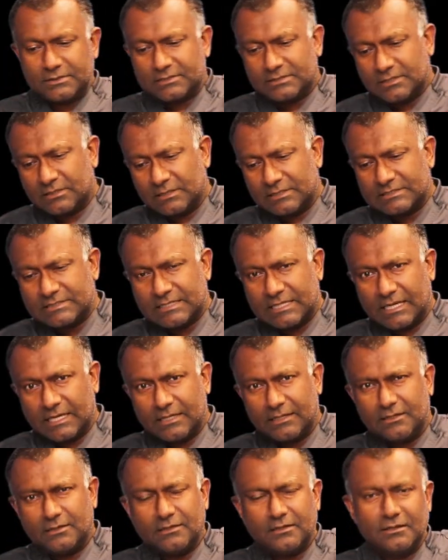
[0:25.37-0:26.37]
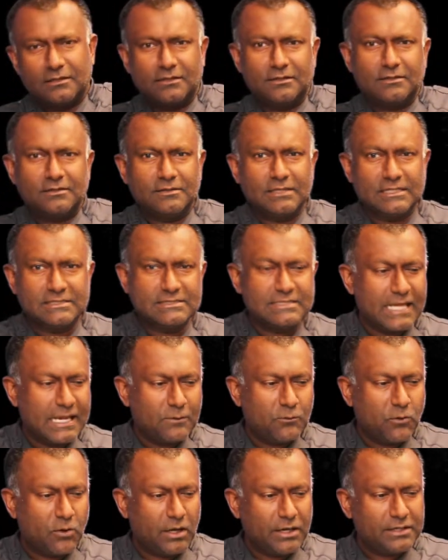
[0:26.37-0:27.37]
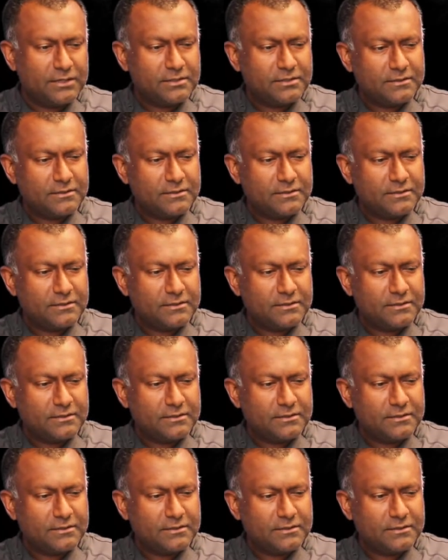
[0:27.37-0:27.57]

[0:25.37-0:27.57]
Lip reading: So let's say that's day one.